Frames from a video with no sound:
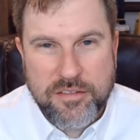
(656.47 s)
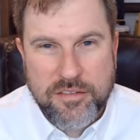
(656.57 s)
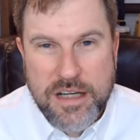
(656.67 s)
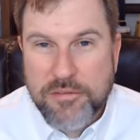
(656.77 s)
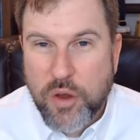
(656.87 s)

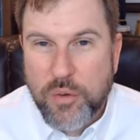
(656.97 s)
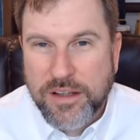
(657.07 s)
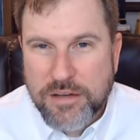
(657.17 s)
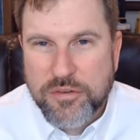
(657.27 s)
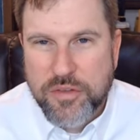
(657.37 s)
And even though he
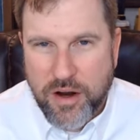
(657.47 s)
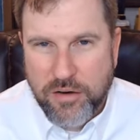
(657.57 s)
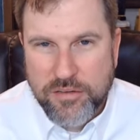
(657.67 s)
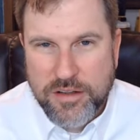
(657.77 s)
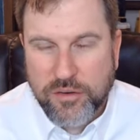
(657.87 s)
lives
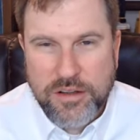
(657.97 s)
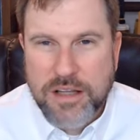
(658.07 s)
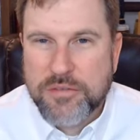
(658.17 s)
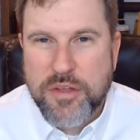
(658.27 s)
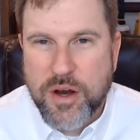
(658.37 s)
there, he only
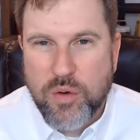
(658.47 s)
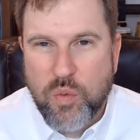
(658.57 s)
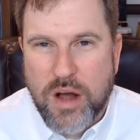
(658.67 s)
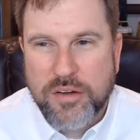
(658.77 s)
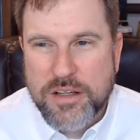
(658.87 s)
lives there
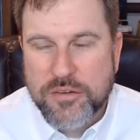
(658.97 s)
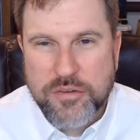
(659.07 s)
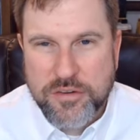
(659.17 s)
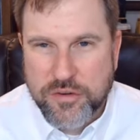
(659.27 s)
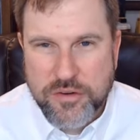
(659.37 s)
while
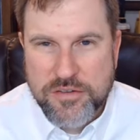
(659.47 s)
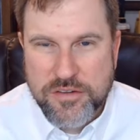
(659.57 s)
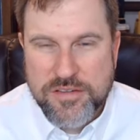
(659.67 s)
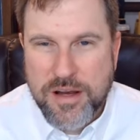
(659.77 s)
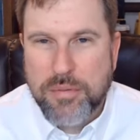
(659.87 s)
he's, it's
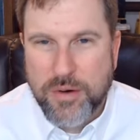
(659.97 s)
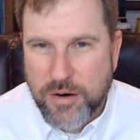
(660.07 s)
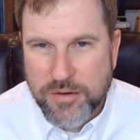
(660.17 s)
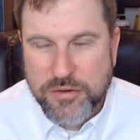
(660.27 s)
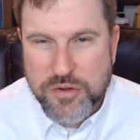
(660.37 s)
a
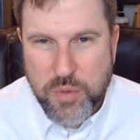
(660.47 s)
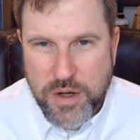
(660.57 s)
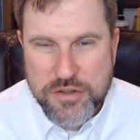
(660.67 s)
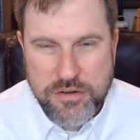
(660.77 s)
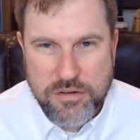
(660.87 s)
temporary
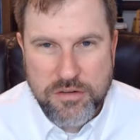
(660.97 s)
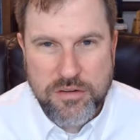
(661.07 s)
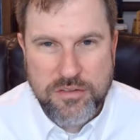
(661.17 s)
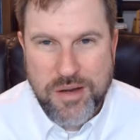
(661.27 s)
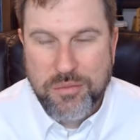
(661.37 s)
situation.
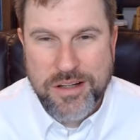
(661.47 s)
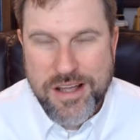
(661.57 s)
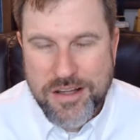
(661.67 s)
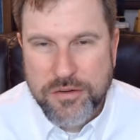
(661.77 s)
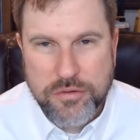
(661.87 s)
It's not really
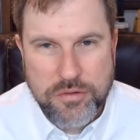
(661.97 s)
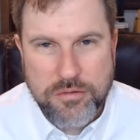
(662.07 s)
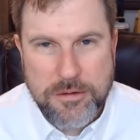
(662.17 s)
his.